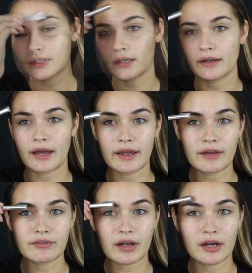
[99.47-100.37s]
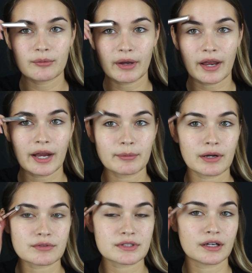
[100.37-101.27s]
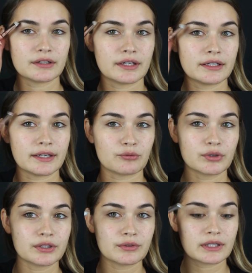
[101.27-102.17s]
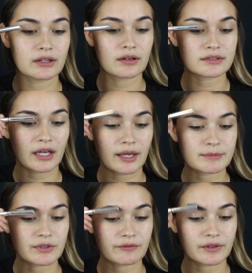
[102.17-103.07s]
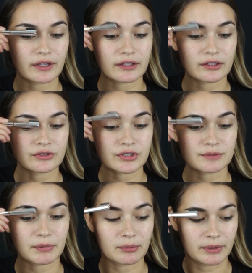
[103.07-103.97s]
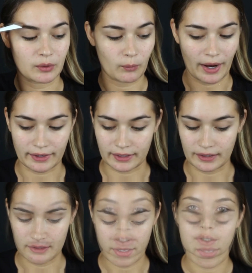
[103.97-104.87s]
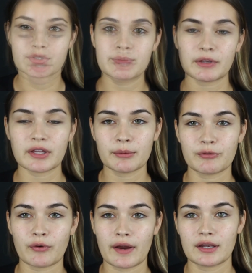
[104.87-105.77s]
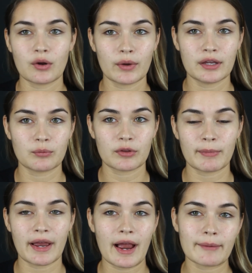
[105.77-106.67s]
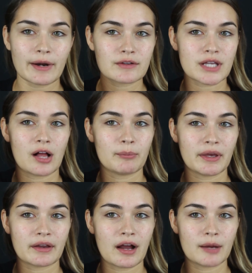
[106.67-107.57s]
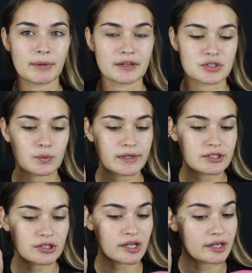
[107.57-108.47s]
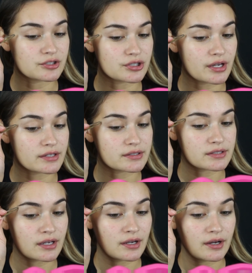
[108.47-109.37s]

And I haven't gotten my eyebrows done in a really long time, so I feel like they've just been a bit wacky. So typically before I go in with my eyebrows, I'll pick up a tweezer and just